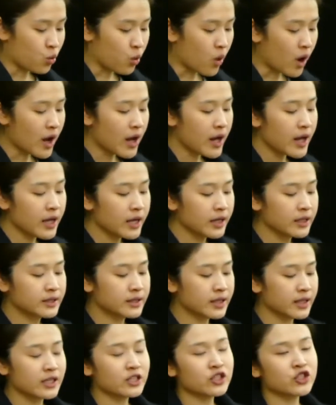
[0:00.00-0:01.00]
Why
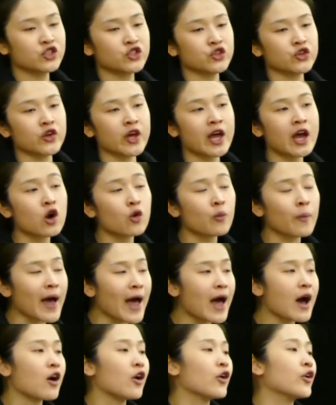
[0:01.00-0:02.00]
didn't you help
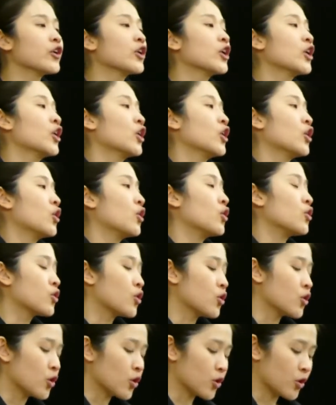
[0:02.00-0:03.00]
out or
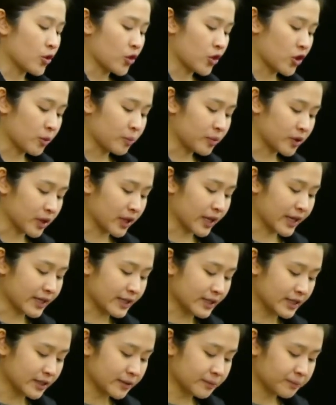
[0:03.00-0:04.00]
call the
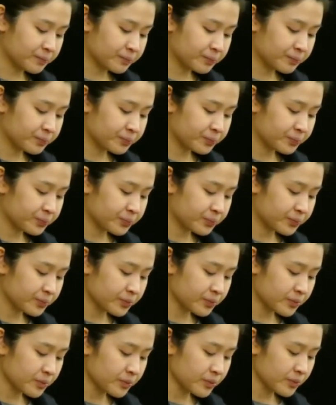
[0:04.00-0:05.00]
police?"
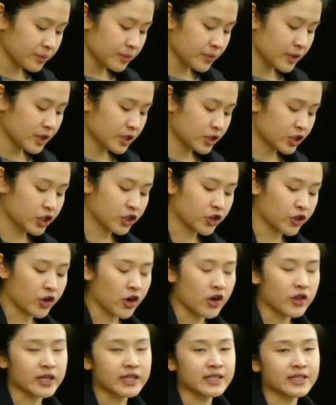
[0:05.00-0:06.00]
She could
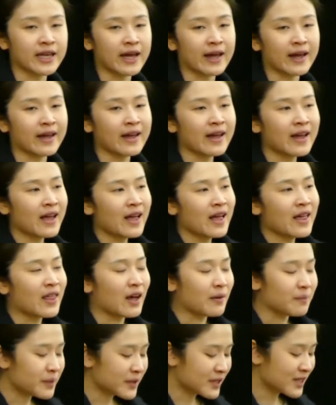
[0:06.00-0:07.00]
only say
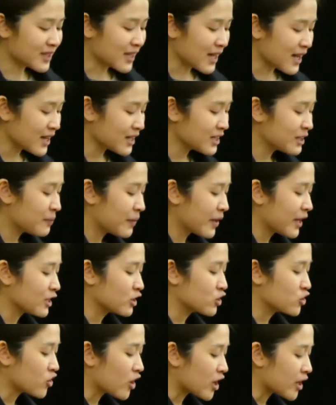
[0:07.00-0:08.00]
that besides
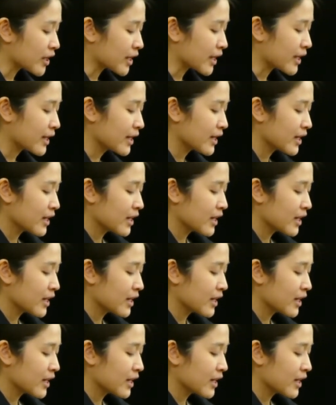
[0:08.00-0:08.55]
being drunk,